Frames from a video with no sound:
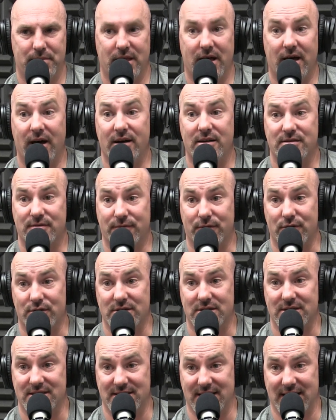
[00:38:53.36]
us
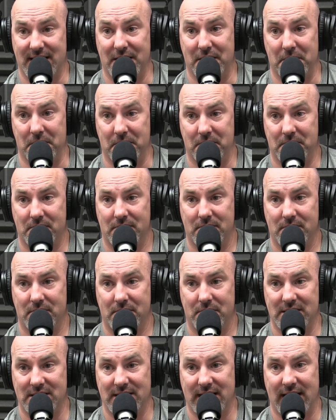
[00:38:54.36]
versus them
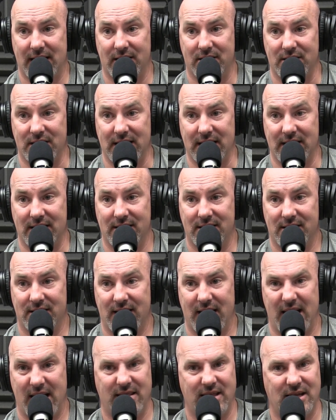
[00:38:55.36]
mentality,
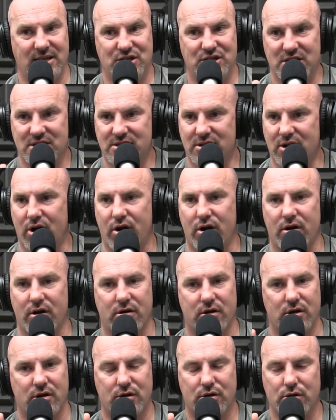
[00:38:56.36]
and they just are
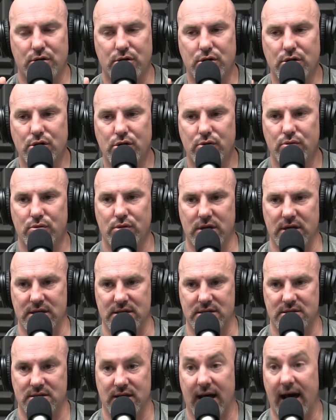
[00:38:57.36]

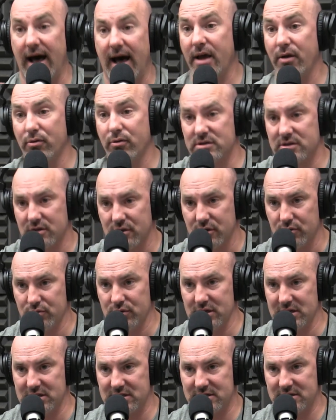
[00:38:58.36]
clueless. I was
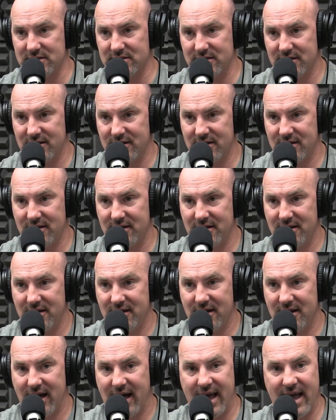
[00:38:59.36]
clueless.
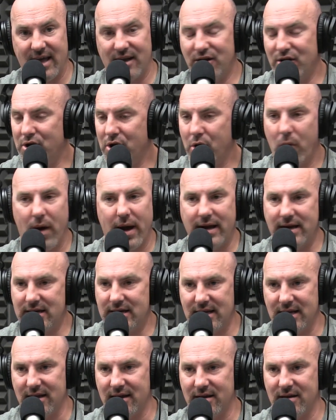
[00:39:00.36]
I had no
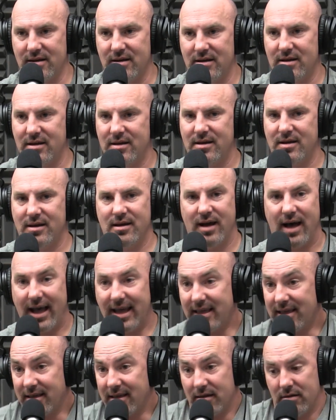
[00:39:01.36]
idea.
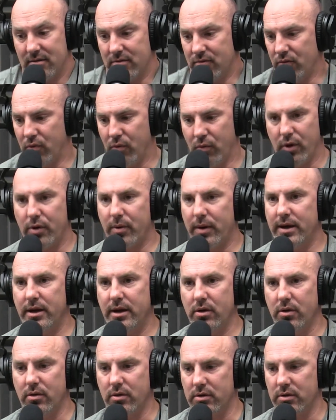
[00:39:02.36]
I well, what do I
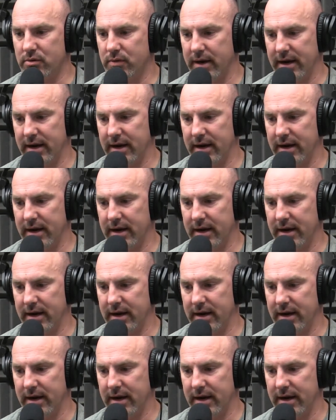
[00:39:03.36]
do? Do